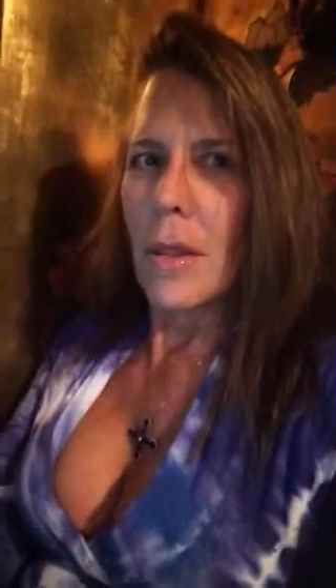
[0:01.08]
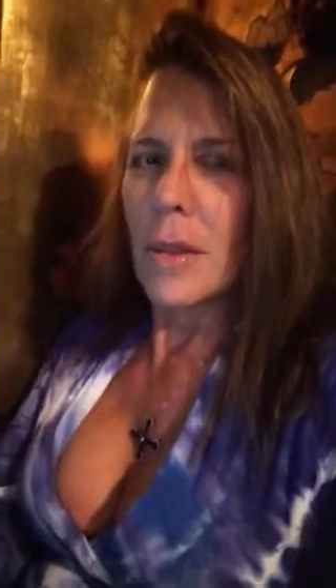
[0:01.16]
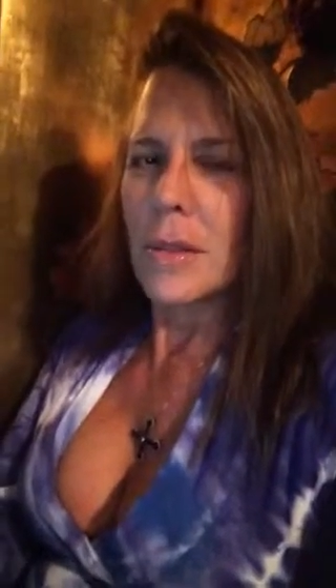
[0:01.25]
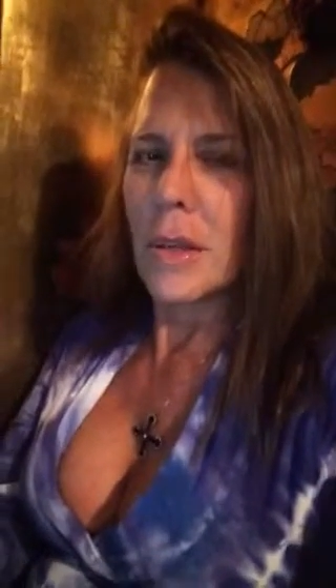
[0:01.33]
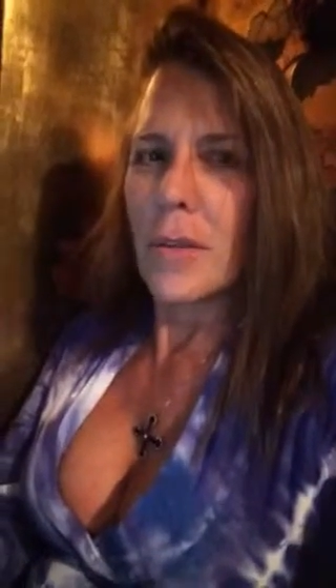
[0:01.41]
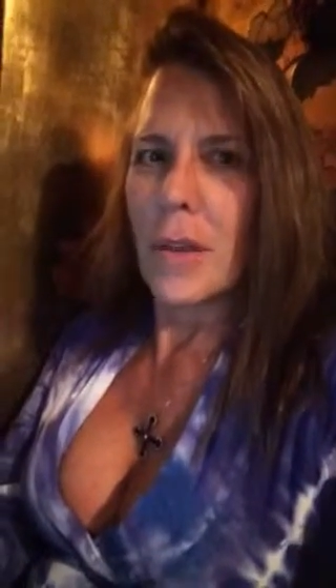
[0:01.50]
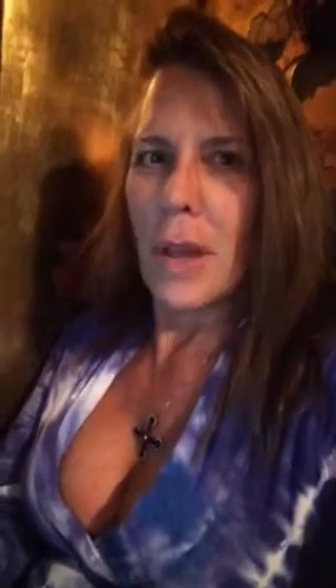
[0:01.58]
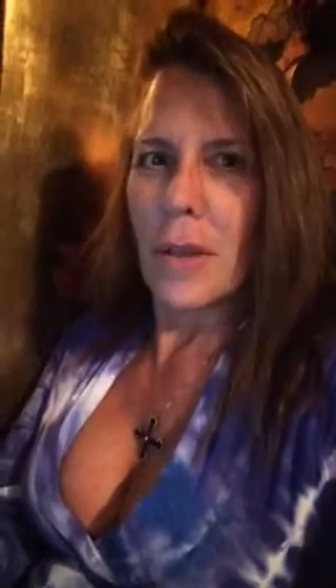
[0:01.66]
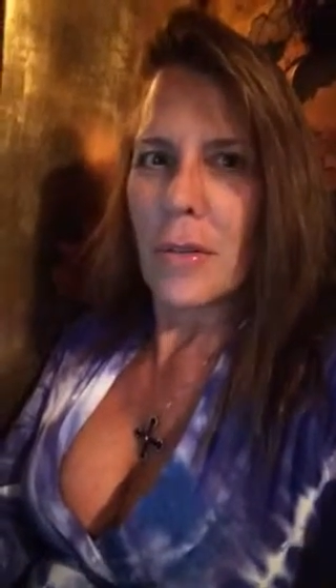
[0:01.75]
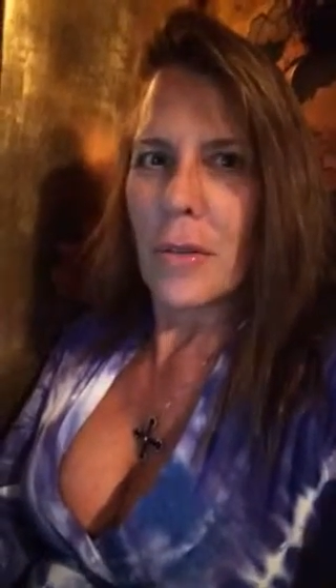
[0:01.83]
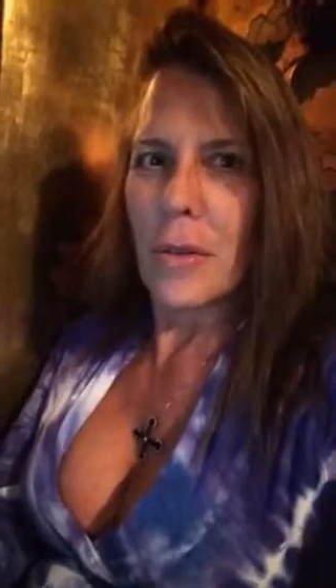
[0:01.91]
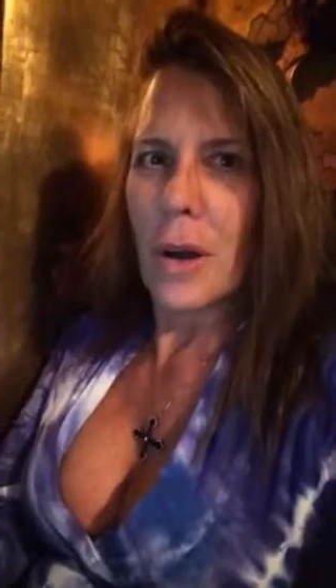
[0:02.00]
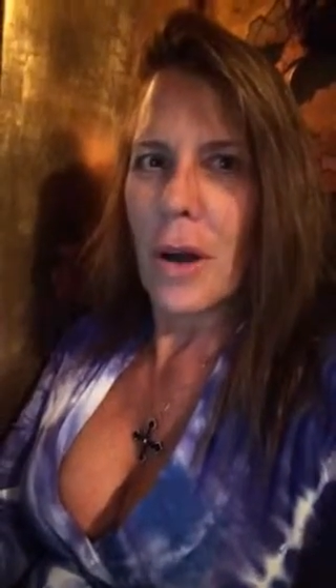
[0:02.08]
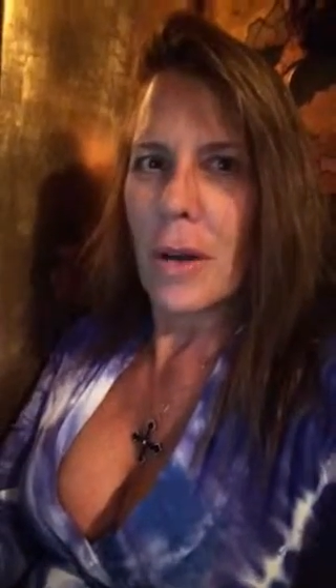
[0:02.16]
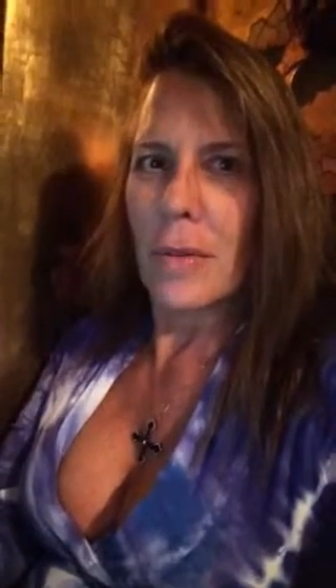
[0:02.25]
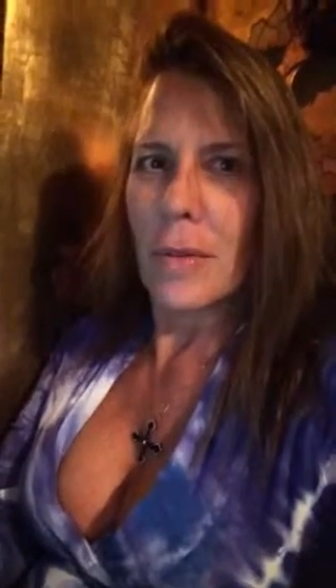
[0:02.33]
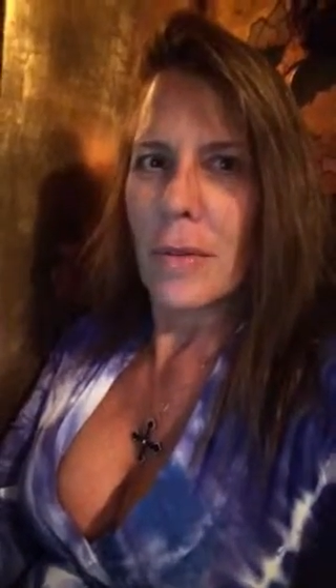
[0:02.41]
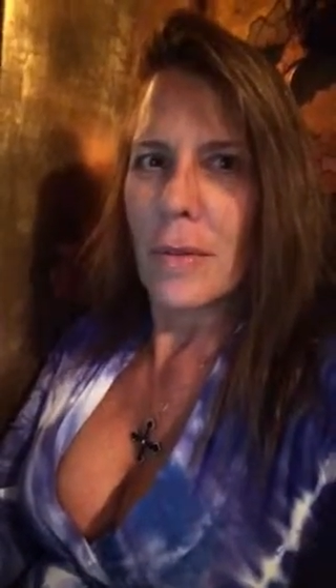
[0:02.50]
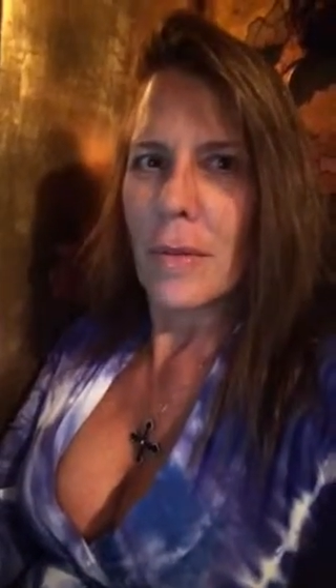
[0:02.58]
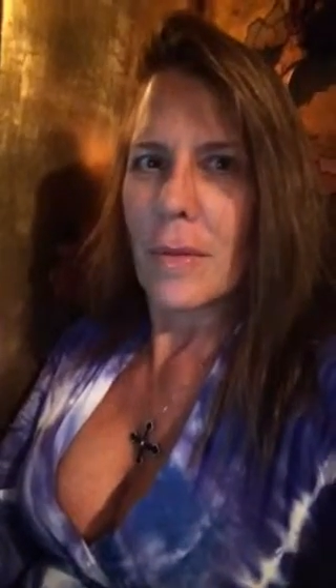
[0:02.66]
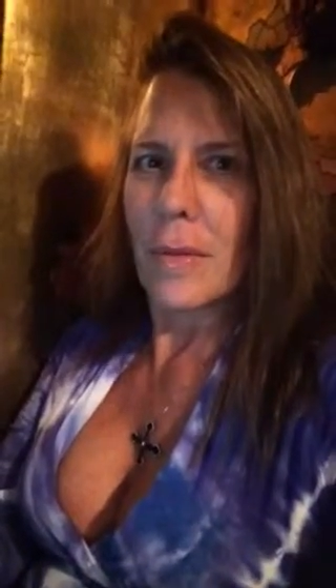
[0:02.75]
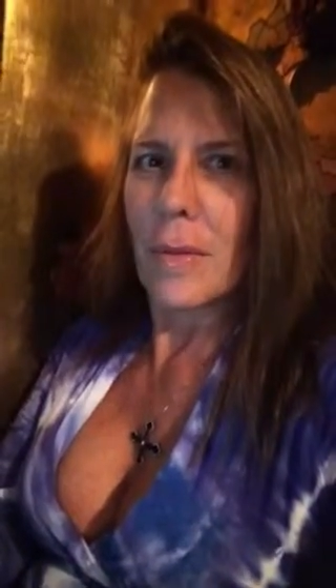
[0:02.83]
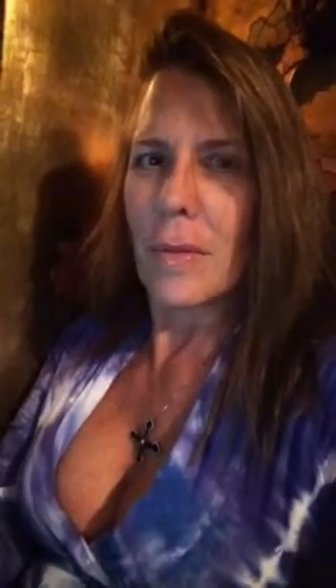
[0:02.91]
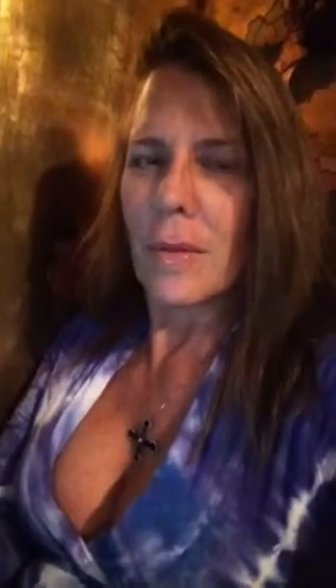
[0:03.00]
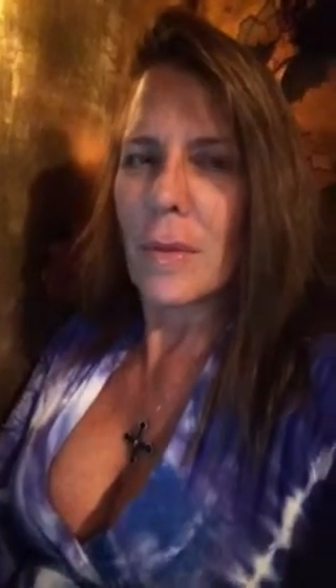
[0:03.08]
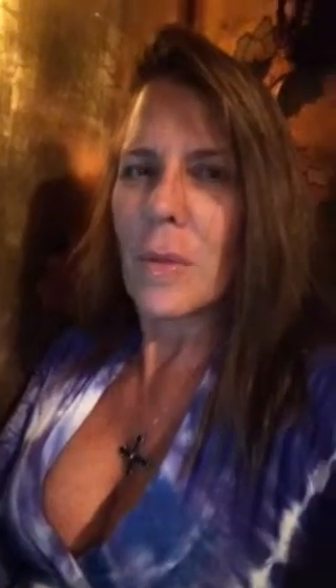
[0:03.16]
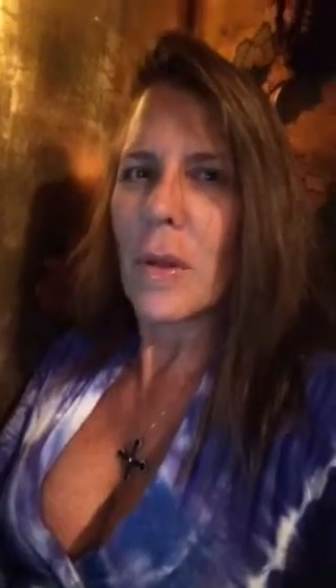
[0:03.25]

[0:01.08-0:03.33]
The Seven Hands of God, the